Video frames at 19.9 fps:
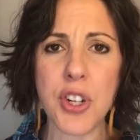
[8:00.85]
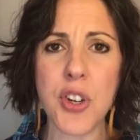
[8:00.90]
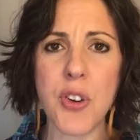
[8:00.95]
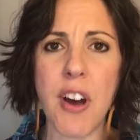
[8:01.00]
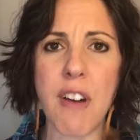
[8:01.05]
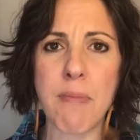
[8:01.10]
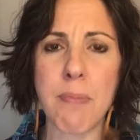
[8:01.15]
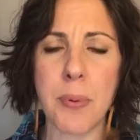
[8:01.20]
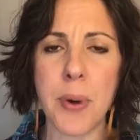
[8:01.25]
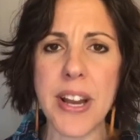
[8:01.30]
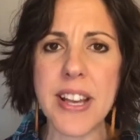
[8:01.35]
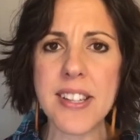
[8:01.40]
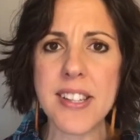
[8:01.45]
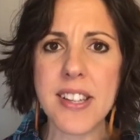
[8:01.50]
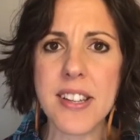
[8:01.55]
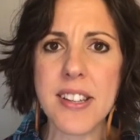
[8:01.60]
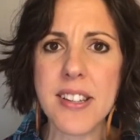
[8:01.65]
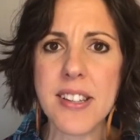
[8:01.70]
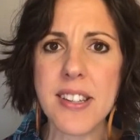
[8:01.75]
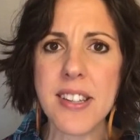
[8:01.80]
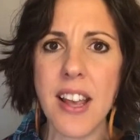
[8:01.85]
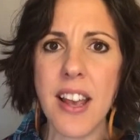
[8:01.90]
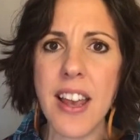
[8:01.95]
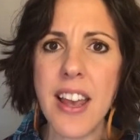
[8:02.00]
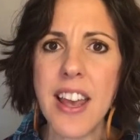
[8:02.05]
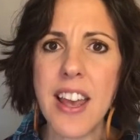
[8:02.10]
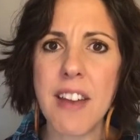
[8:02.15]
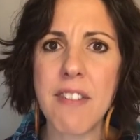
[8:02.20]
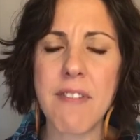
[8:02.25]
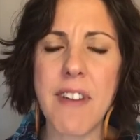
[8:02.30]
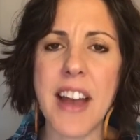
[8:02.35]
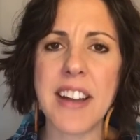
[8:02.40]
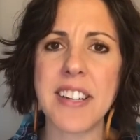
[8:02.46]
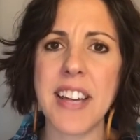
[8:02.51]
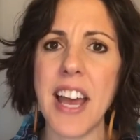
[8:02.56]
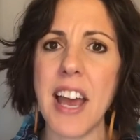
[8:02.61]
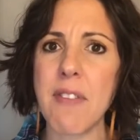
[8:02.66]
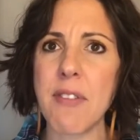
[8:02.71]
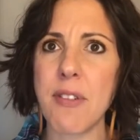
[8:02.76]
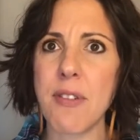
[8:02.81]
who have braces. In fact, I
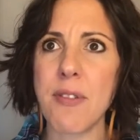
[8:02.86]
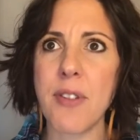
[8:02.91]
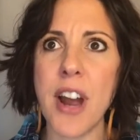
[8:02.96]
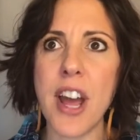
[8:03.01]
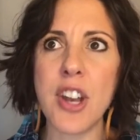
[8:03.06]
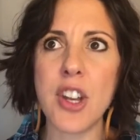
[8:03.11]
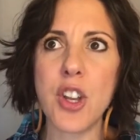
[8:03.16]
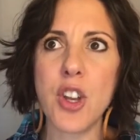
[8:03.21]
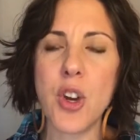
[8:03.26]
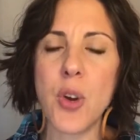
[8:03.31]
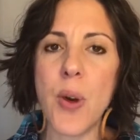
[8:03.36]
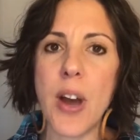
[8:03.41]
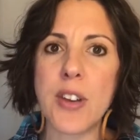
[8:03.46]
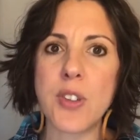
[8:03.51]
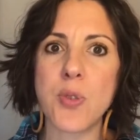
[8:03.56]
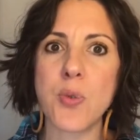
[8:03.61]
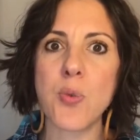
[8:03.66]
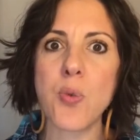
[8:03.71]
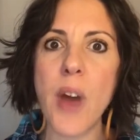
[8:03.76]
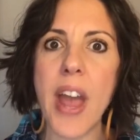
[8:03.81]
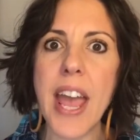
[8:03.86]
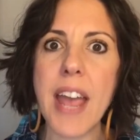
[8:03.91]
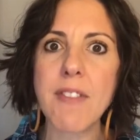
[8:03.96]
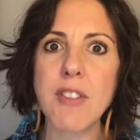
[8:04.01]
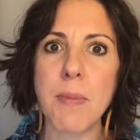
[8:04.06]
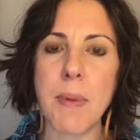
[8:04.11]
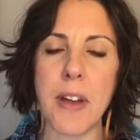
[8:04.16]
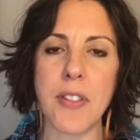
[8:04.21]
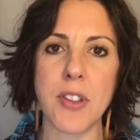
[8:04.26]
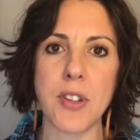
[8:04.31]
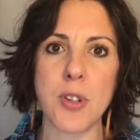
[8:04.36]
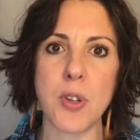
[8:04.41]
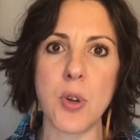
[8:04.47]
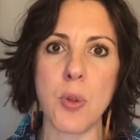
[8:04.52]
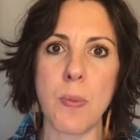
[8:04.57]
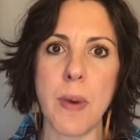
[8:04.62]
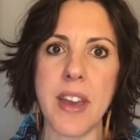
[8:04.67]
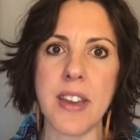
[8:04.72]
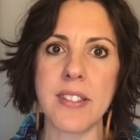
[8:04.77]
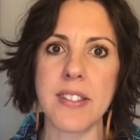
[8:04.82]
have a friend who has raved about the
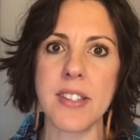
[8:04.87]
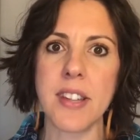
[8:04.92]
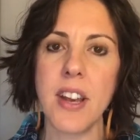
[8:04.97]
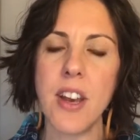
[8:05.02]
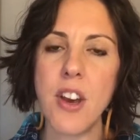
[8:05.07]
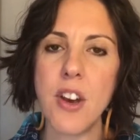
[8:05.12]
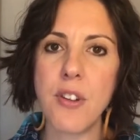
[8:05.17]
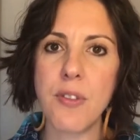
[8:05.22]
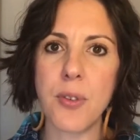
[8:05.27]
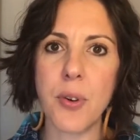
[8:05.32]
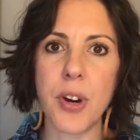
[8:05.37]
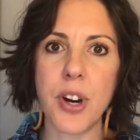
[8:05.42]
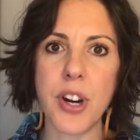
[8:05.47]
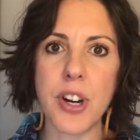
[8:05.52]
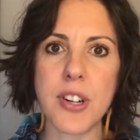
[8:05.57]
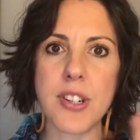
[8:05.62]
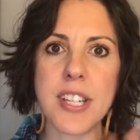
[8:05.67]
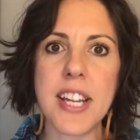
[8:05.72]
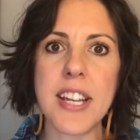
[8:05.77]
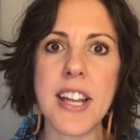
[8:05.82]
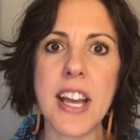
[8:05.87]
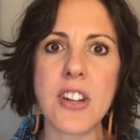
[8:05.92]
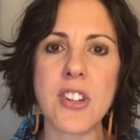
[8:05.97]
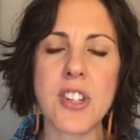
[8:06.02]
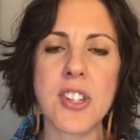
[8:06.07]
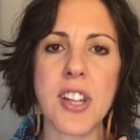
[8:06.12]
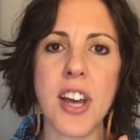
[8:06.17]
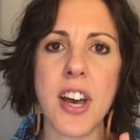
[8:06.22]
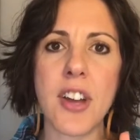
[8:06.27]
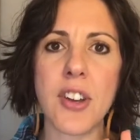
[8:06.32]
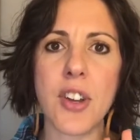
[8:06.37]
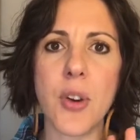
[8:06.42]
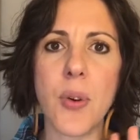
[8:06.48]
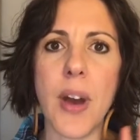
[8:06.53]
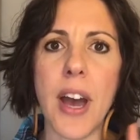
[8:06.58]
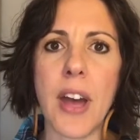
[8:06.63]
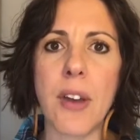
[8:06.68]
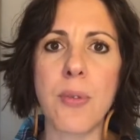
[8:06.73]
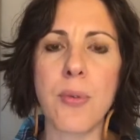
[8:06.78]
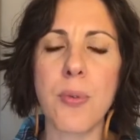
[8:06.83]
toothpaste for her teenage son who
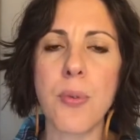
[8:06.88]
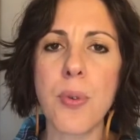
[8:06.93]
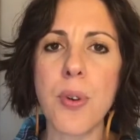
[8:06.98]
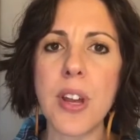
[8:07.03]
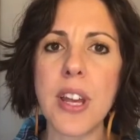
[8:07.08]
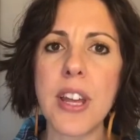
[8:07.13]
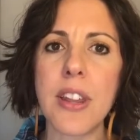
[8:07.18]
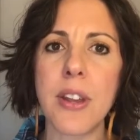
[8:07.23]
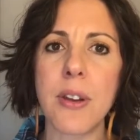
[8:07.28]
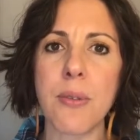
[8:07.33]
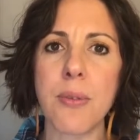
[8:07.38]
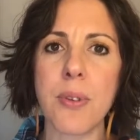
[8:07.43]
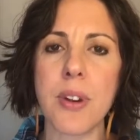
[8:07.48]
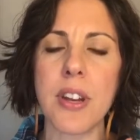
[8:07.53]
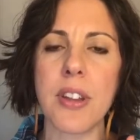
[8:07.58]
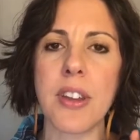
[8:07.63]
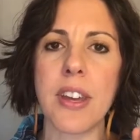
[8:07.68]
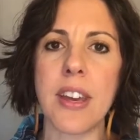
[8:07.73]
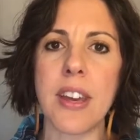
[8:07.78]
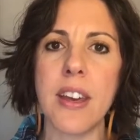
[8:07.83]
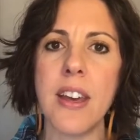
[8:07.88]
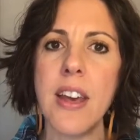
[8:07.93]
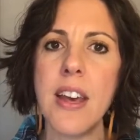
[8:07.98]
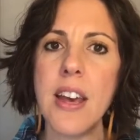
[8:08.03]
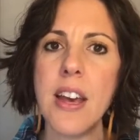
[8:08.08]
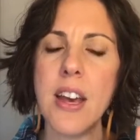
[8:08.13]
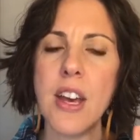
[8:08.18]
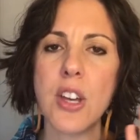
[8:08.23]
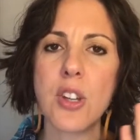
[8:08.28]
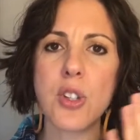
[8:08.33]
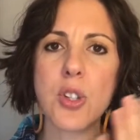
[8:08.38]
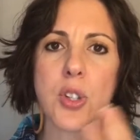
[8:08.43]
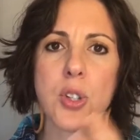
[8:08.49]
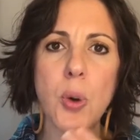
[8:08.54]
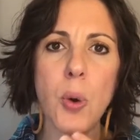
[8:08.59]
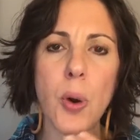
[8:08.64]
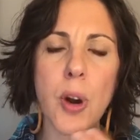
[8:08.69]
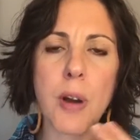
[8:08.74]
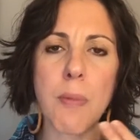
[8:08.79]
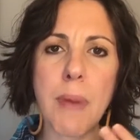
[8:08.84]
had really, really
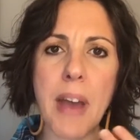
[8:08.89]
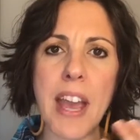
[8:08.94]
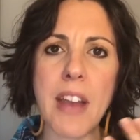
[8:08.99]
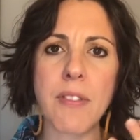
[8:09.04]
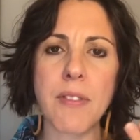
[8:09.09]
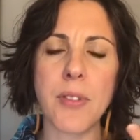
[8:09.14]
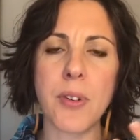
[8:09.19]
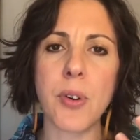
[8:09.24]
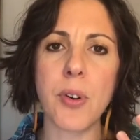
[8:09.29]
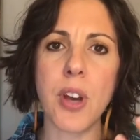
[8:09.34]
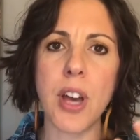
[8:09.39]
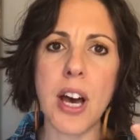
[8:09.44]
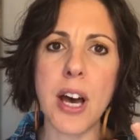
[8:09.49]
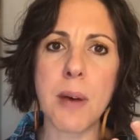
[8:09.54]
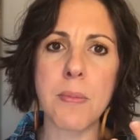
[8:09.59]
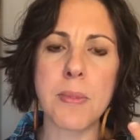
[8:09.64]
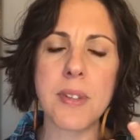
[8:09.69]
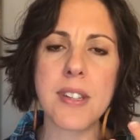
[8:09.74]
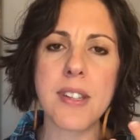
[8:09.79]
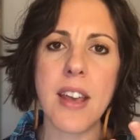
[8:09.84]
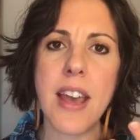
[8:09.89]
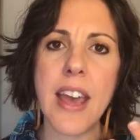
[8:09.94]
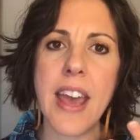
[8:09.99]
sore, painful gums.